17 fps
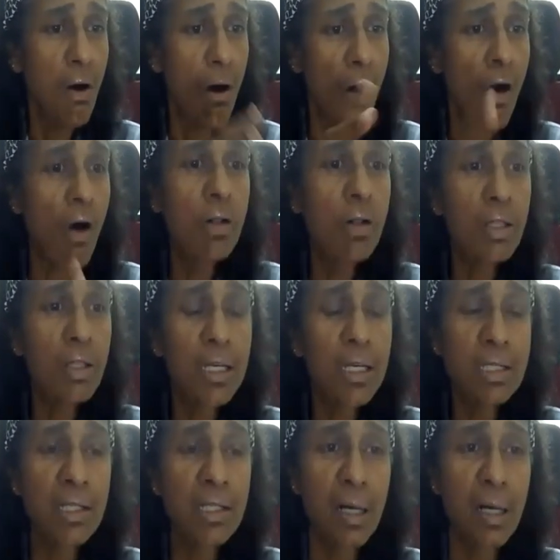All
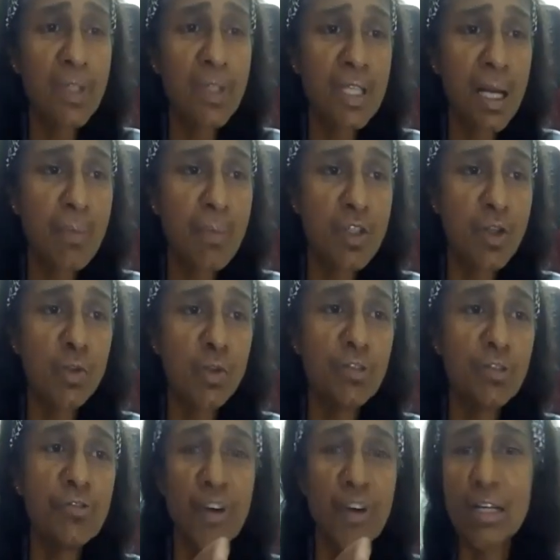this comes up to
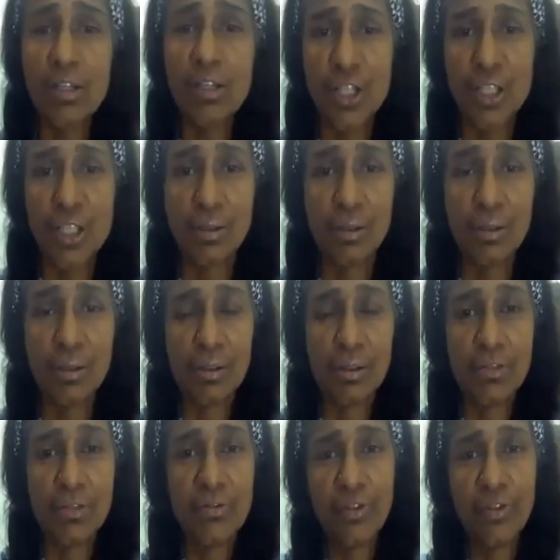the
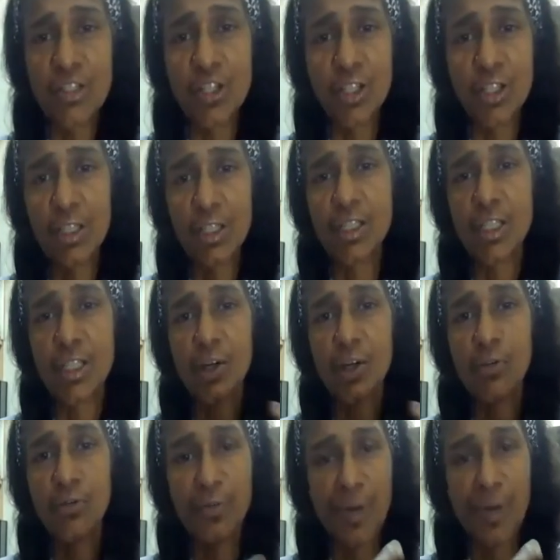functionality
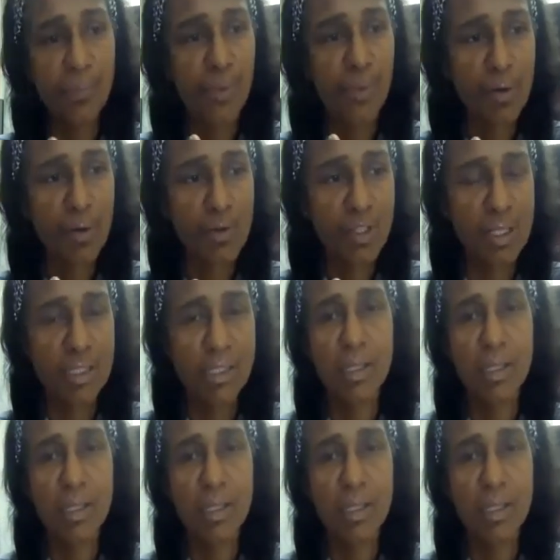of web browsers.